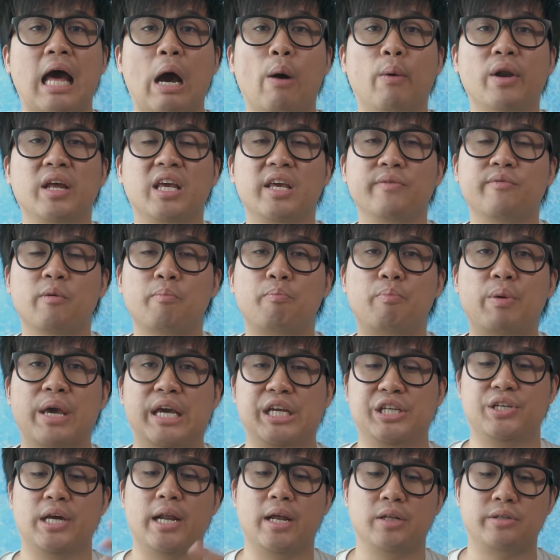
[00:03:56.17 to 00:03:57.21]
I want to give a
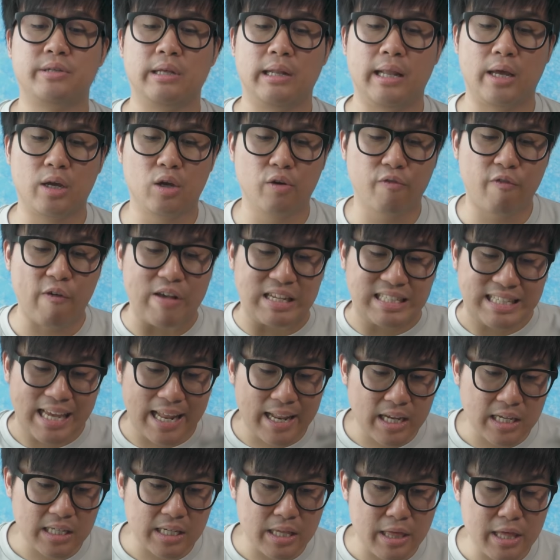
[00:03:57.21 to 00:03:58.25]
big shout-out to Lego for
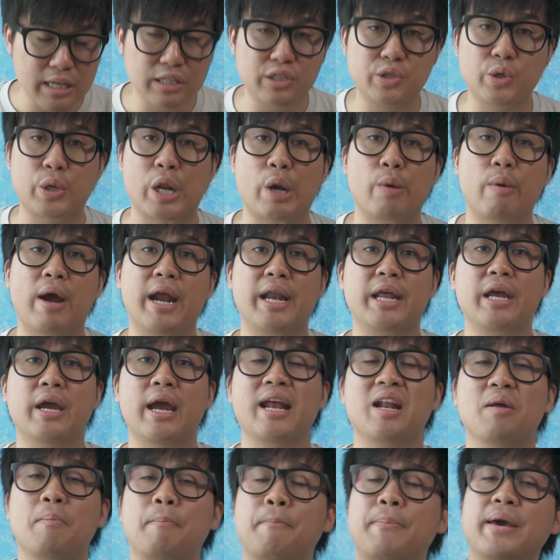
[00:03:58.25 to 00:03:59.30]
sending us this unit right here
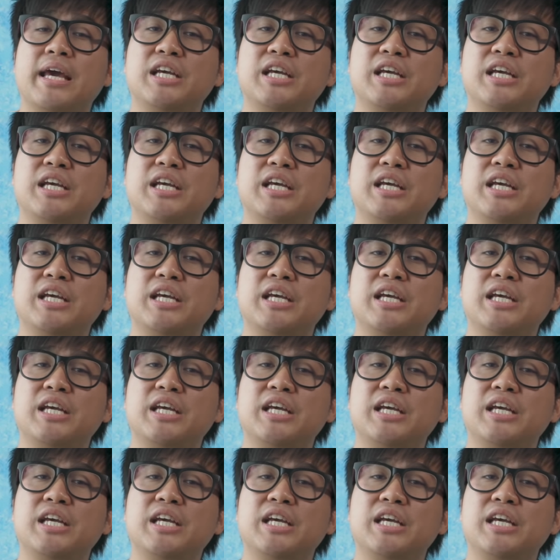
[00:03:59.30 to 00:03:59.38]
and a